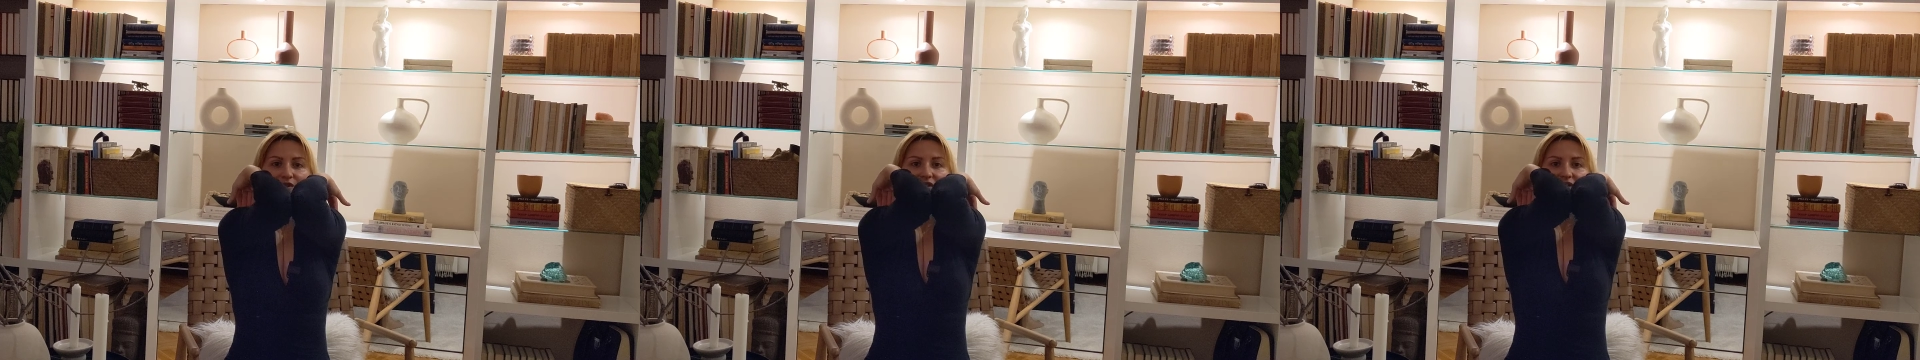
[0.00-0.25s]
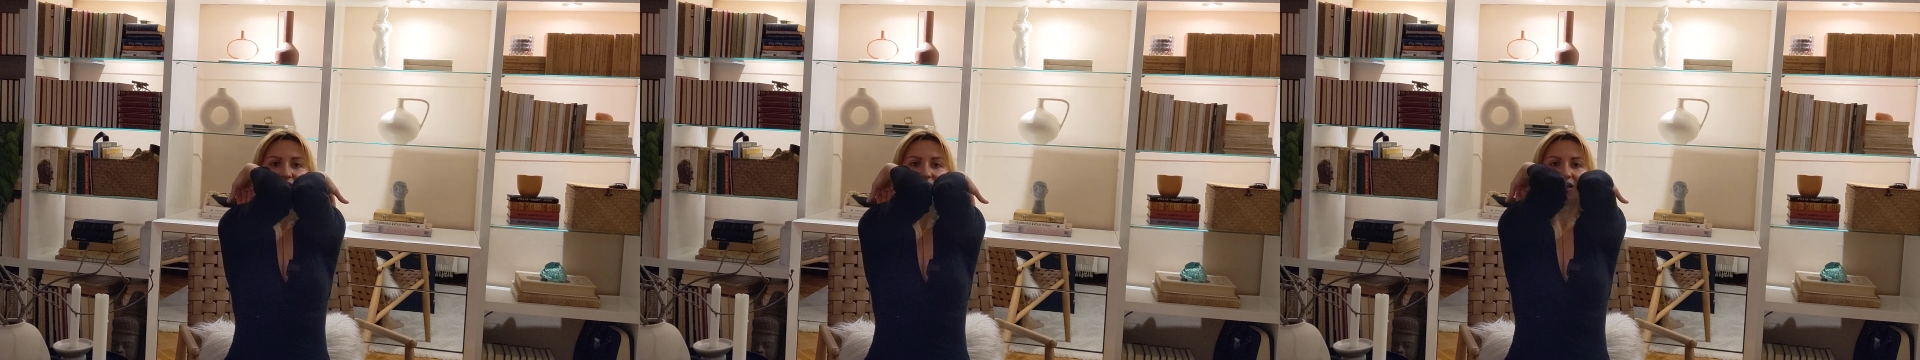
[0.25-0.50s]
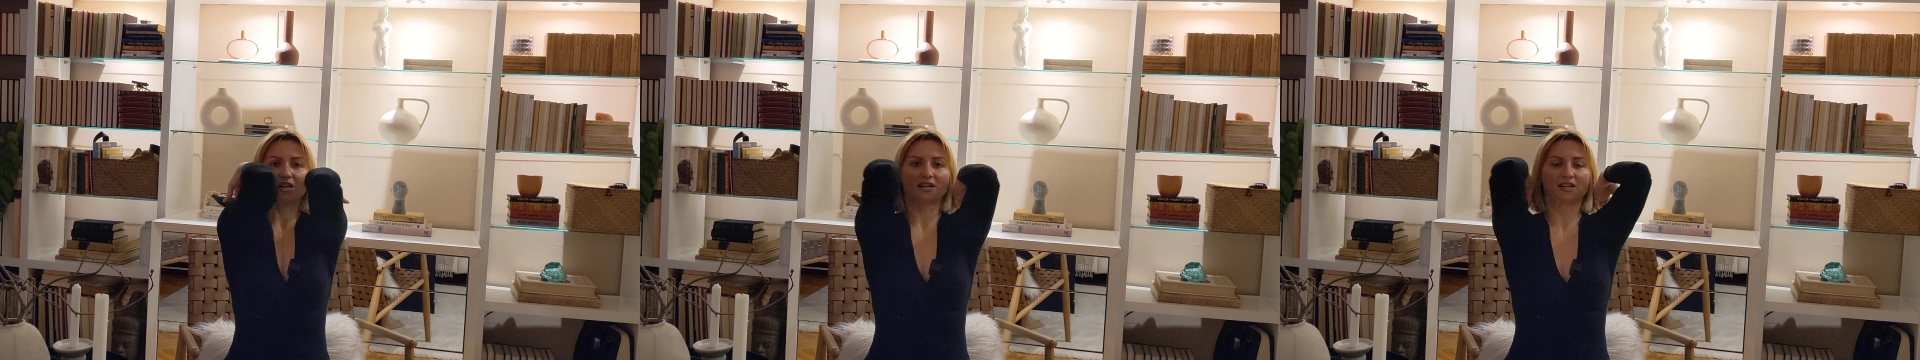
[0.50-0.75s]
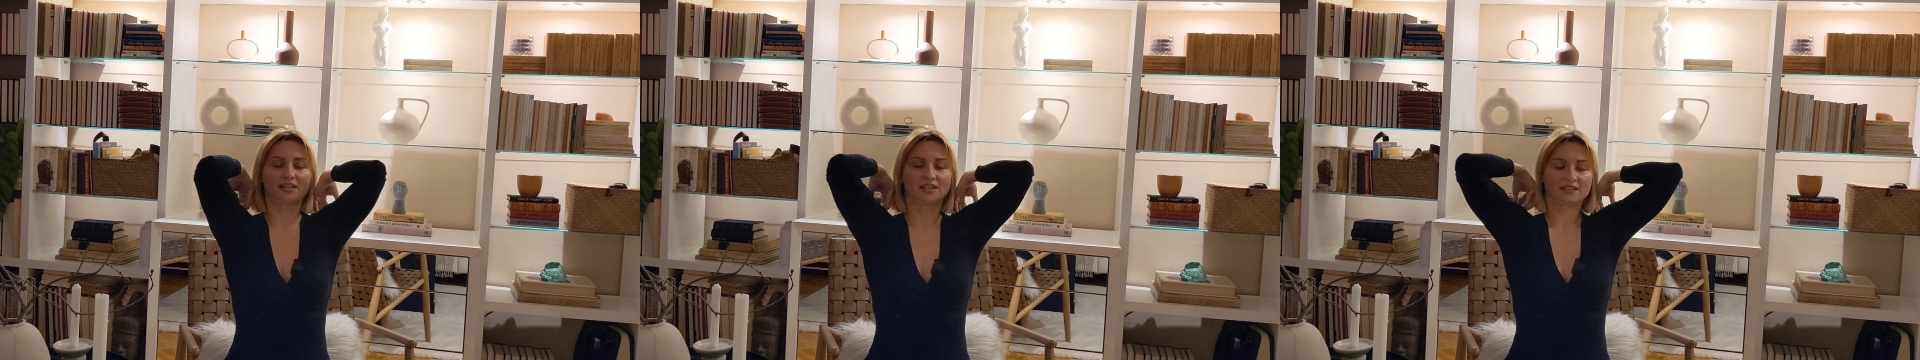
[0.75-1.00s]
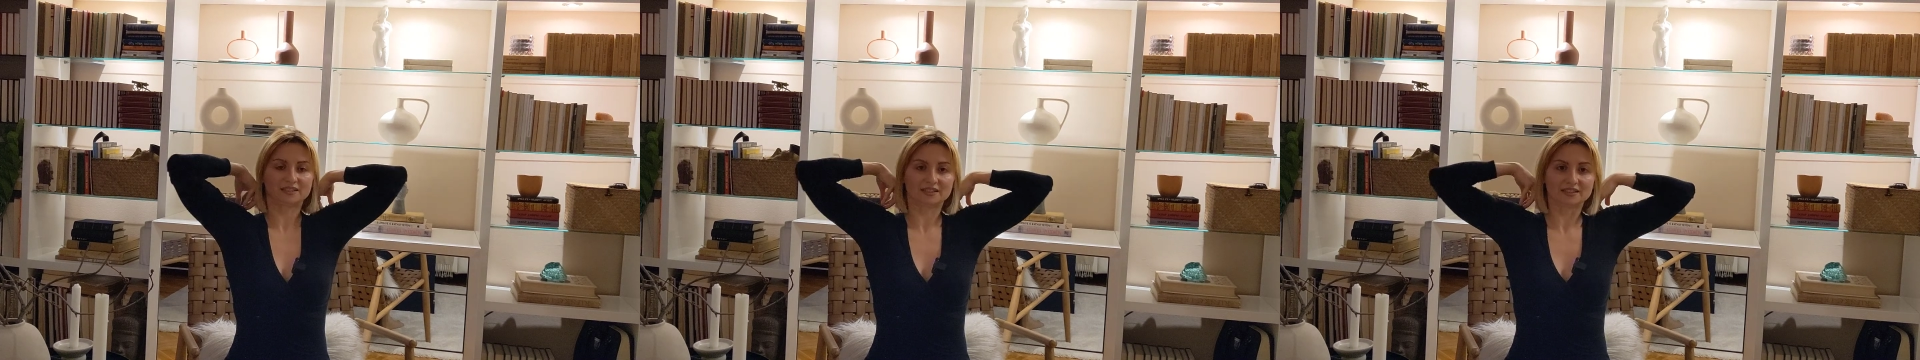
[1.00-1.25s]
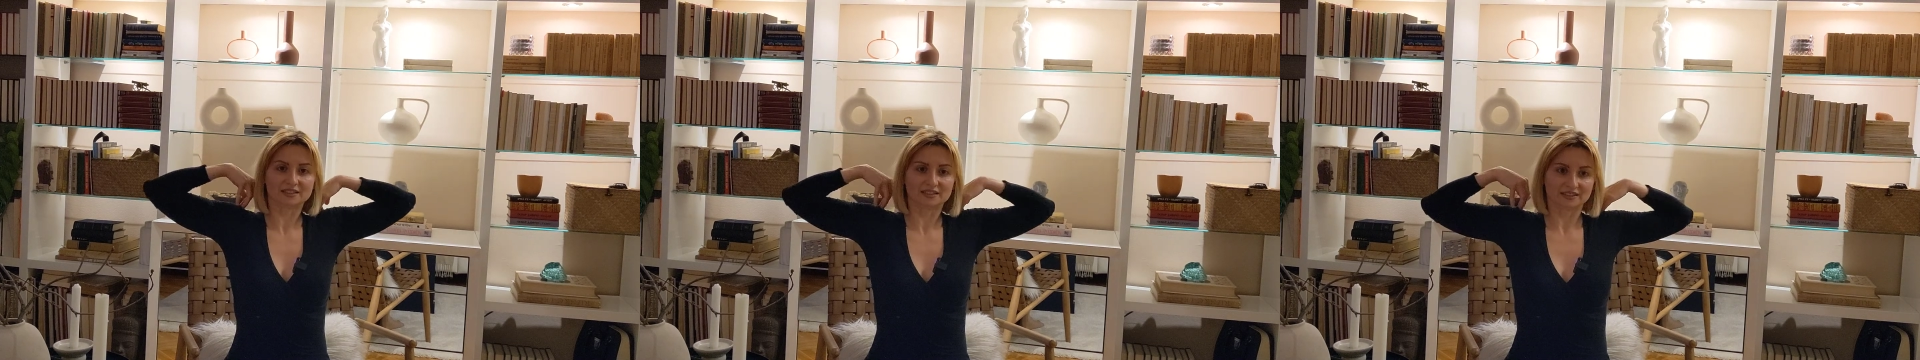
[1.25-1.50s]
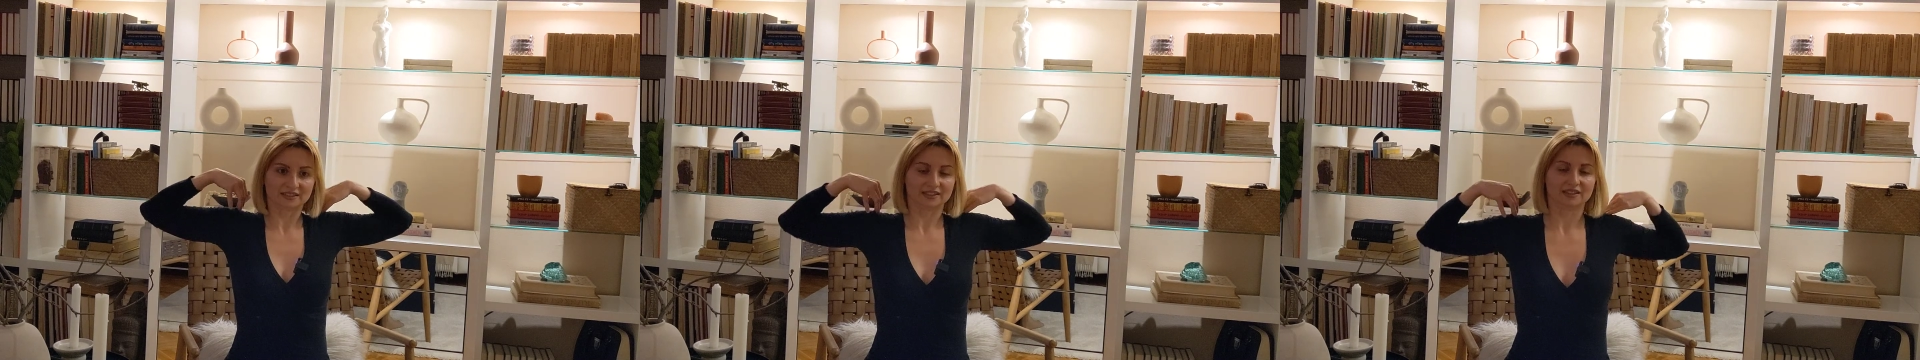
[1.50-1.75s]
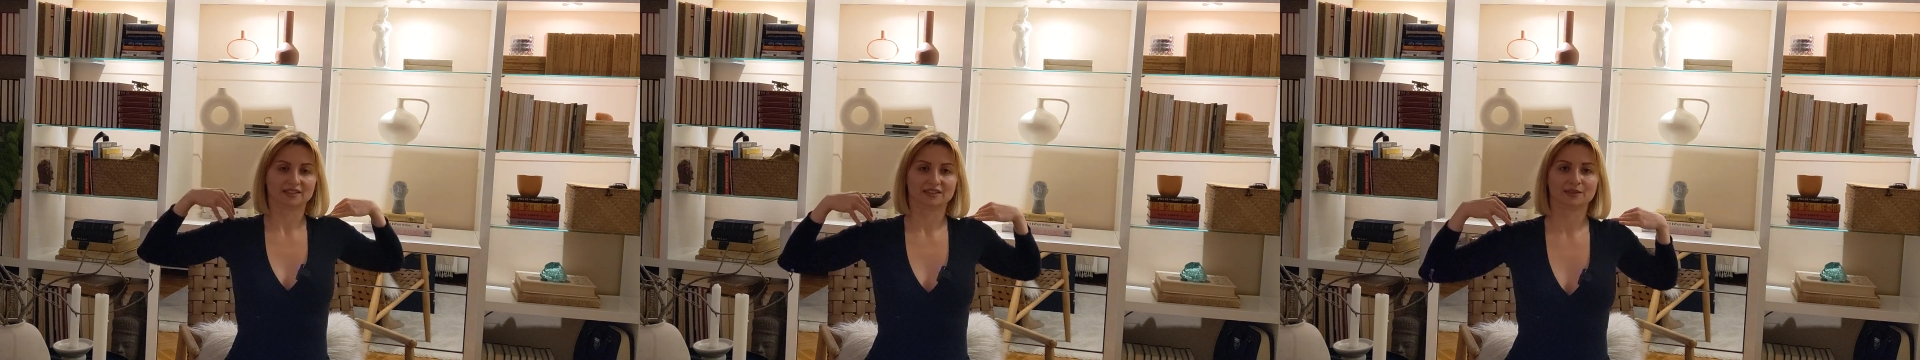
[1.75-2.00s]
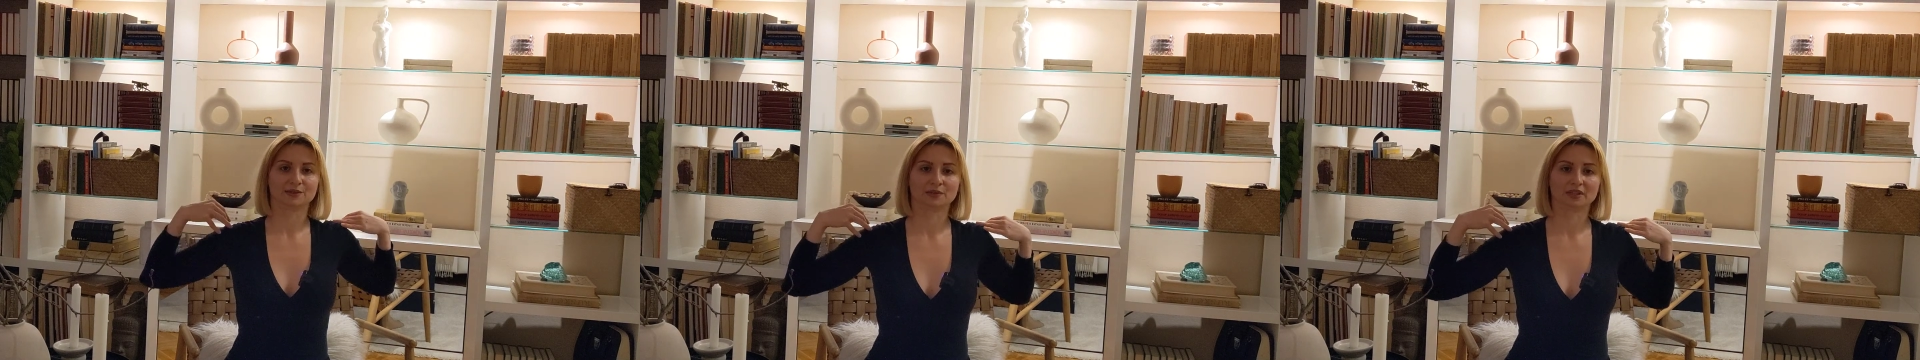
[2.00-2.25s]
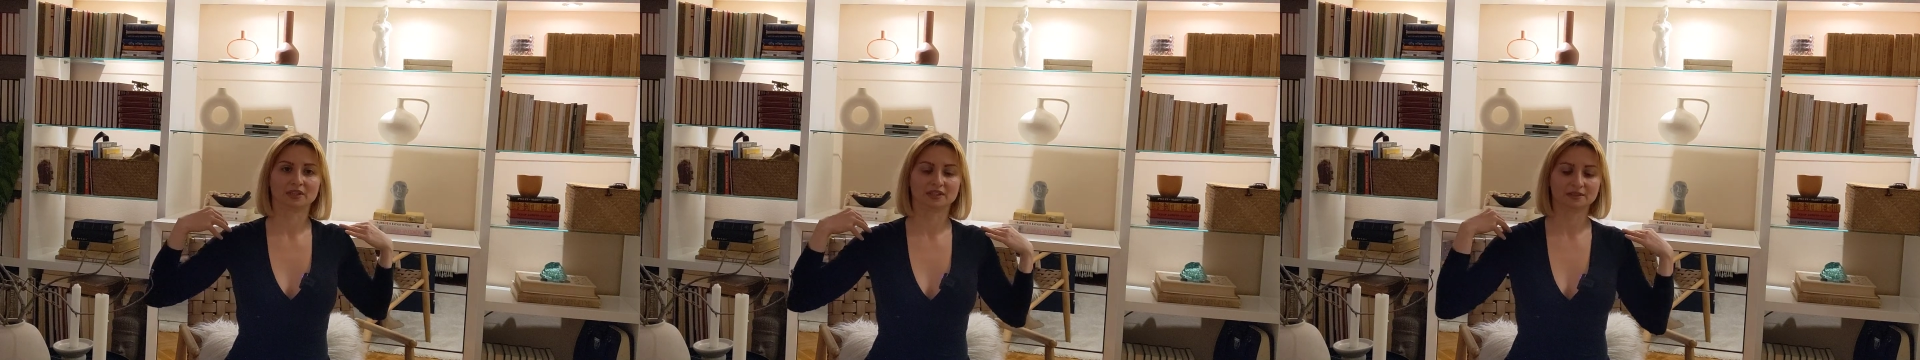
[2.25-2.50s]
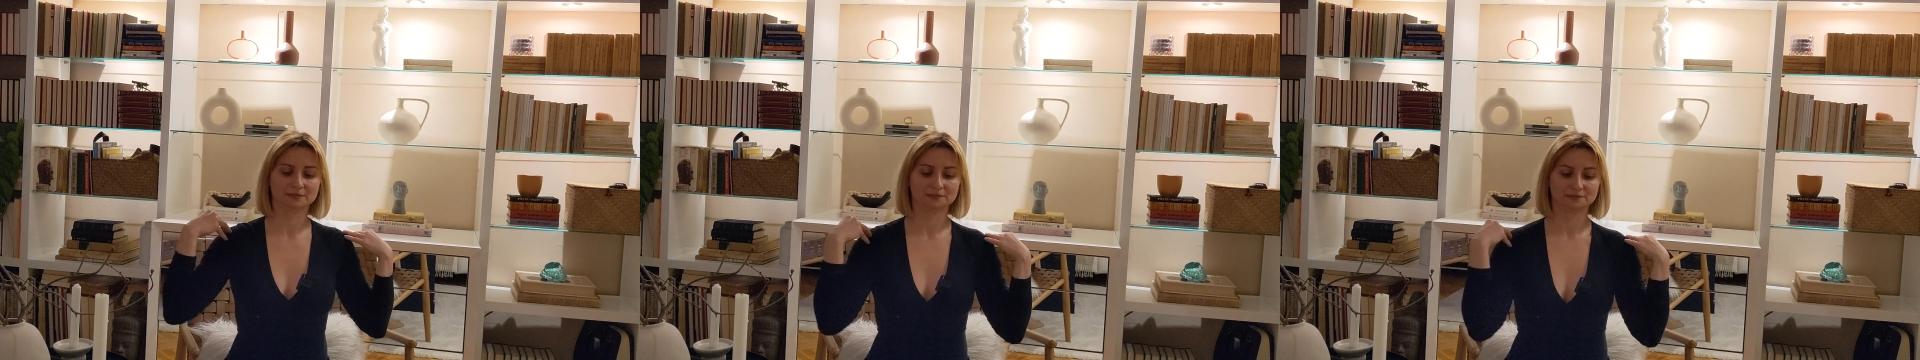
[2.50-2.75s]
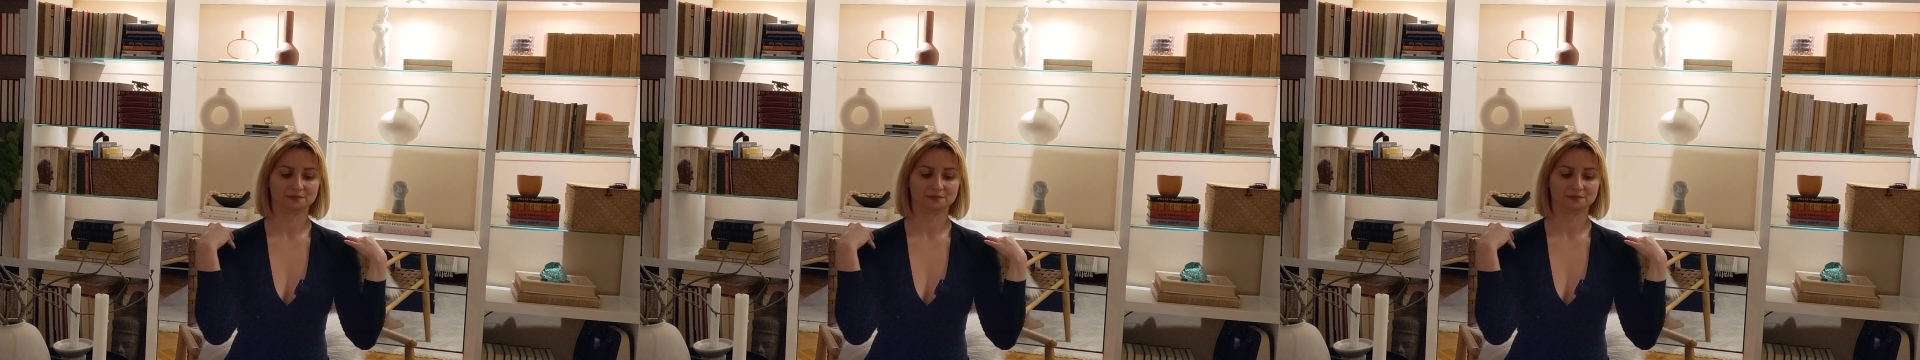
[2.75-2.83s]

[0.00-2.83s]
the sky. 3,